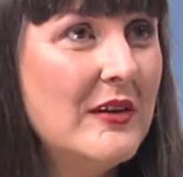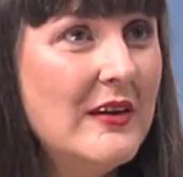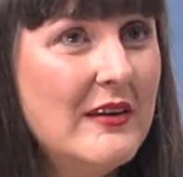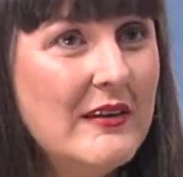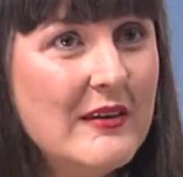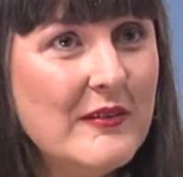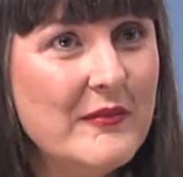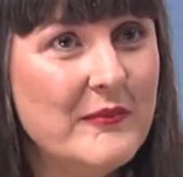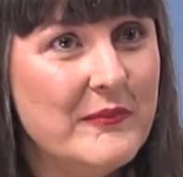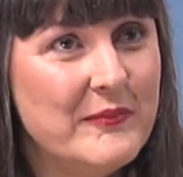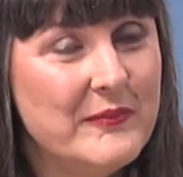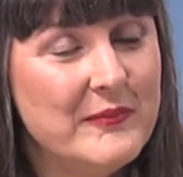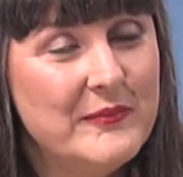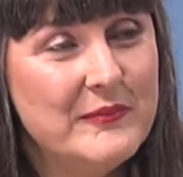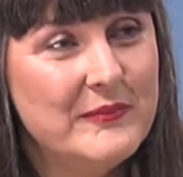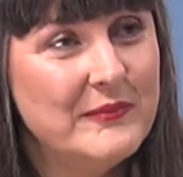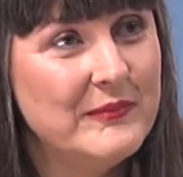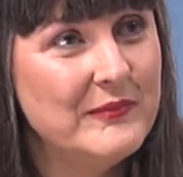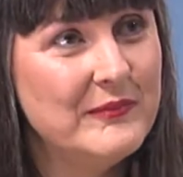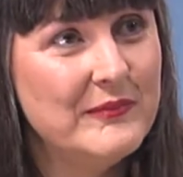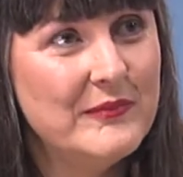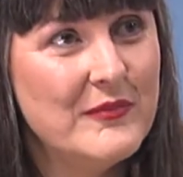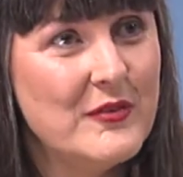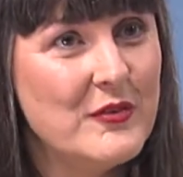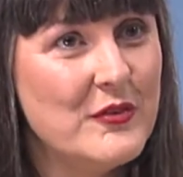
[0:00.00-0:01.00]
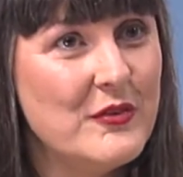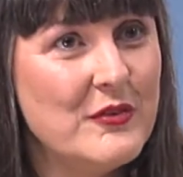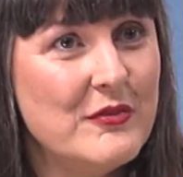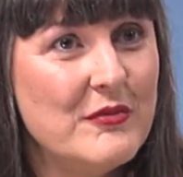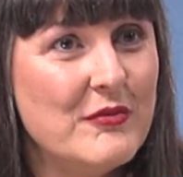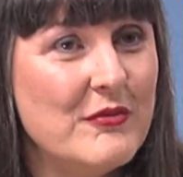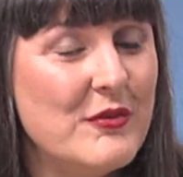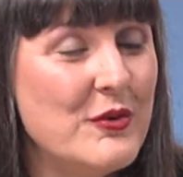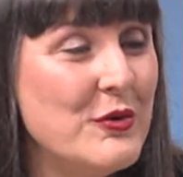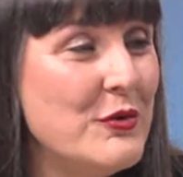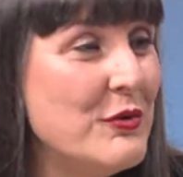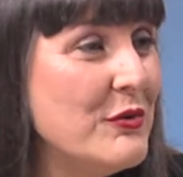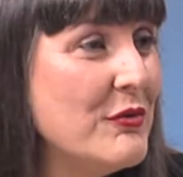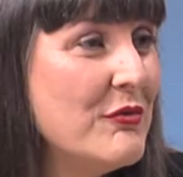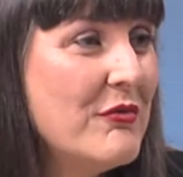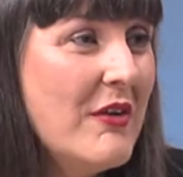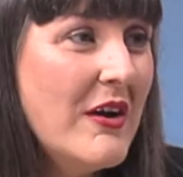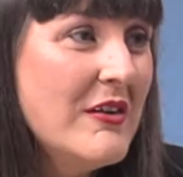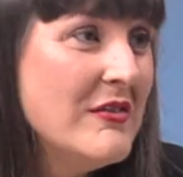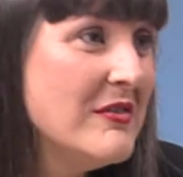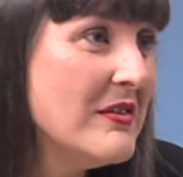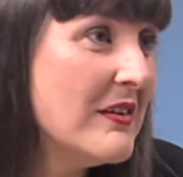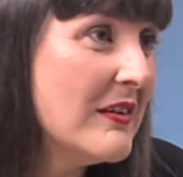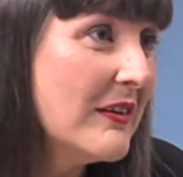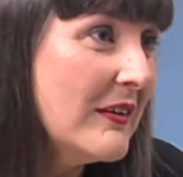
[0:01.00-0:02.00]
in the sort of rural
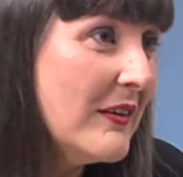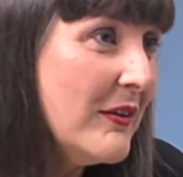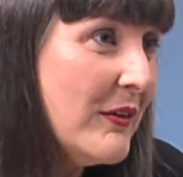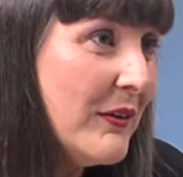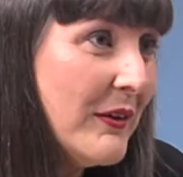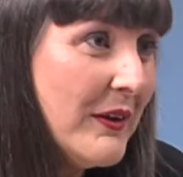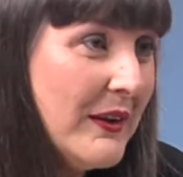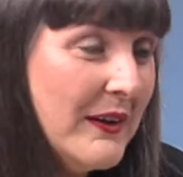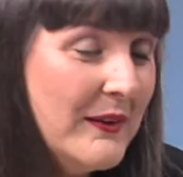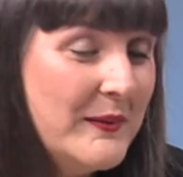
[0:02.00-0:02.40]
Russia growing up.